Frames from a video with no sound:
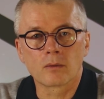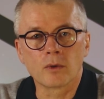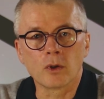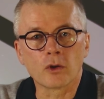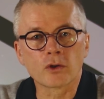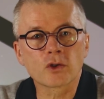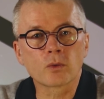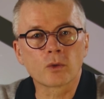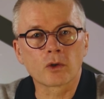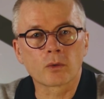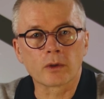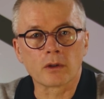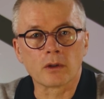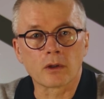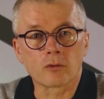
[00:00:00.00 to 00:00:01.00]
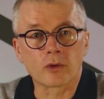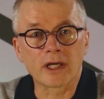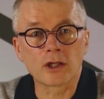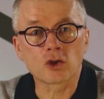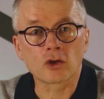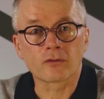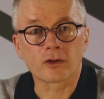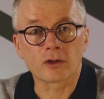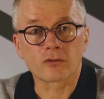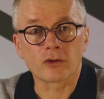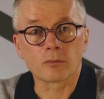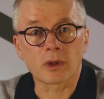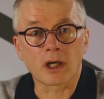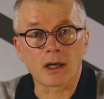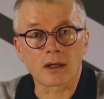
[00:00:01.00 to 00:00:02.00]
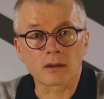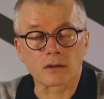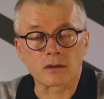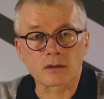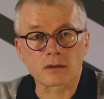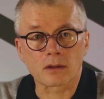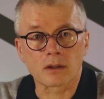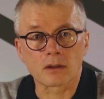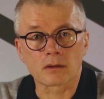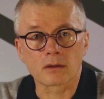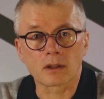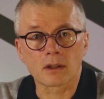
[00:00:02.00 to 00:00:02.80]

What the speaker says: We also work with a range of different partners, and